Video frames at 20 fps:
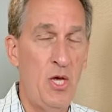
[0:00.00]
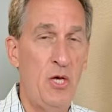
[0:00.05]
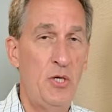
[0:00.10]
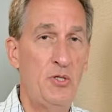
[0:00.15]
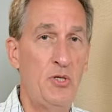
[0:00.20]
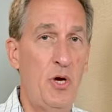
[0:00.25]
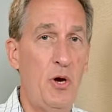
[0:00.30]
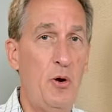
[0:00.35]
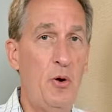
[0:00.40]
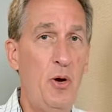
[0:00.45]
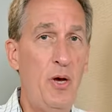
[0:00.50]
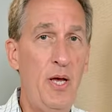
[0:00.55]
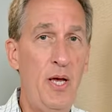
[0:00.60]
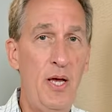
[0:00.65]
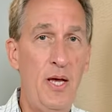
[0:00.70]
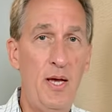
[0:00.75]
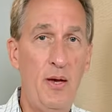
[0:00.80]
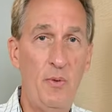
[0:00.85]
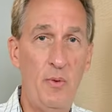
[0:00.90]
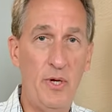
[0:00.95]
So
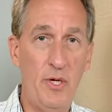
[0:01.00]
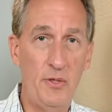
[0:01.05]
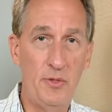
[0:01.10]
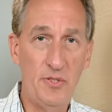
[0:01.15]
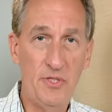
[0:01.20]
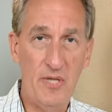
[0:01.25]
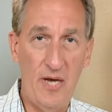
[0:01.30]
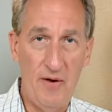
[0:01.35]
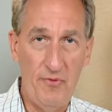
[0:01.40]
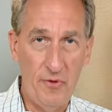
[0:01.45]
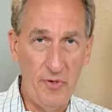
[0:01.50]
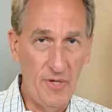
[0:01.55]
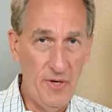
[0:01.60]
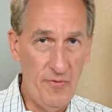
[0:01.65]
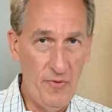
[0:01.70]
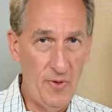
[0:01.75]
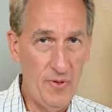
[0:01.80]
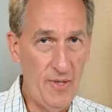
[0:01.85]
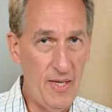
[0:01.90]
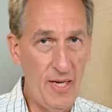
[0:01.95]
we use several
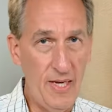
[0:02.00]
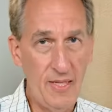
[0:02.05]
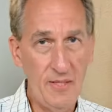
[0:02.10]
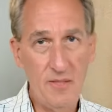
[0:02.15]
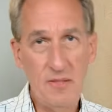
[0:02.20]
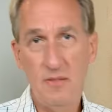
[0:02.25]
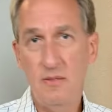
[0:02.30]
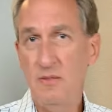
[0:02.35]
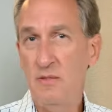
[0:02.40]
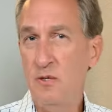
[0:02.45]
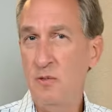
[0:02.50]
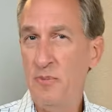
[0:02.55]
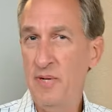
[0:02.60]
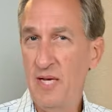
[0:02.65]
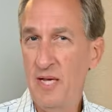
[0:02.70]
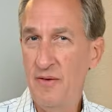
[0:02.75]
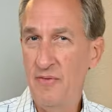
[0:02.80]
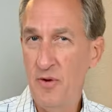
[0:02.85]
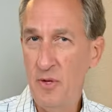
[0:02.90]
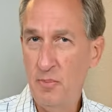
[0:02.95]
different things. You'll be
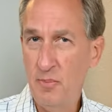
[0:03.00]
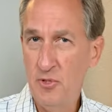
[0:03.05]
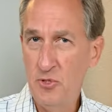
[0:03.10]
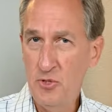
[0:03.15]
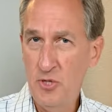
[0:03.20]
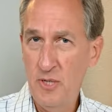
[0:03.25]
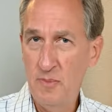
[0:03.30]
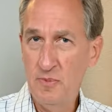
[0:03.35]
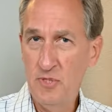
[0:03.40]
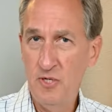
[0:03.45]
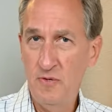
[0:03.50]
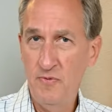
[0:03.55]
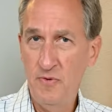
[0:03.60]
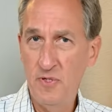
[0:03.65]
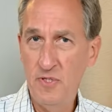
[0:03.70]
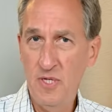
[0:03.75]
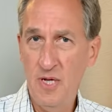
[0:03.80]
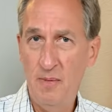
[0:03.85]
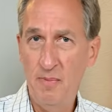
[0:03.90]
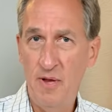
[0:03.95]
given a prescription for
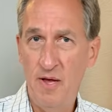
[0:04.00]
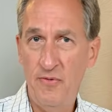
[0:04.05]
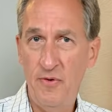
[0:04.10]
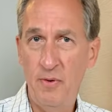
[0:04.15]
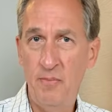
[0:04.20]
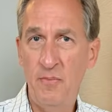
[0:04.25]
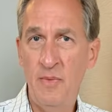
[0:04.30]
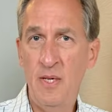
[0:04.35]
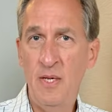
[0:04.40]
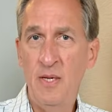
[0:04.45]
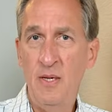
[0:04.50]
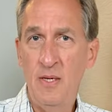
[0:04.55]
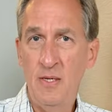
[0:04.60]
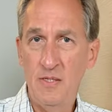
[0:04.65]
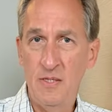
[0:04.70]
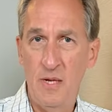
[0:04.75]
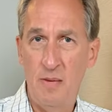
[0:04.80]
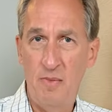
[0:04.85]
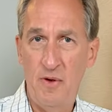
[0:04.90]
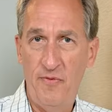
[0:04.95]
some of them.
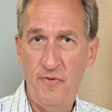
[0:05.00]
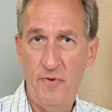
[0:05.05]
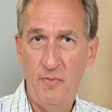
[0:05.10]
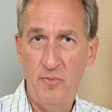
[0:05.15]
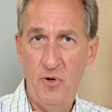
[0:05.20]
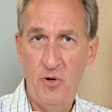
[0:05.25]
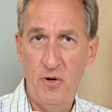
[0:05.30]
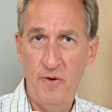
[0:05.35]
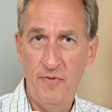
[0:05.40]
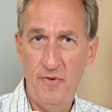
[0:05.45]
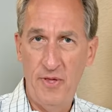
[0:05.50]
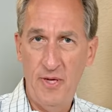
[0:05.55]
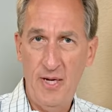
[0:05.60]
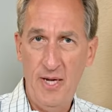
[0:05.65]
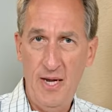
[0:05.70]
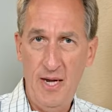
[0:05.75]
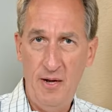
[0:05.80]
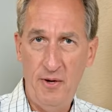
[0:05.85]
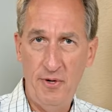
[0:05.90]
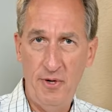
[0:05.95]
Some of them are over the
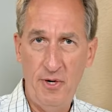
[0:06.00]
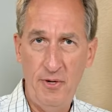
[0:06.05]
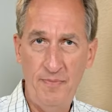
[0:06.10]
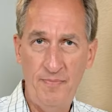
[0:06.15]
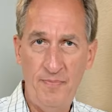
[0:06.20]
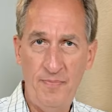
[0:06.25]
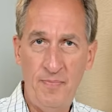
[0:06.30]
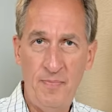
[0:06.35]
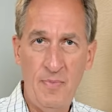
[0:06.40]
counter.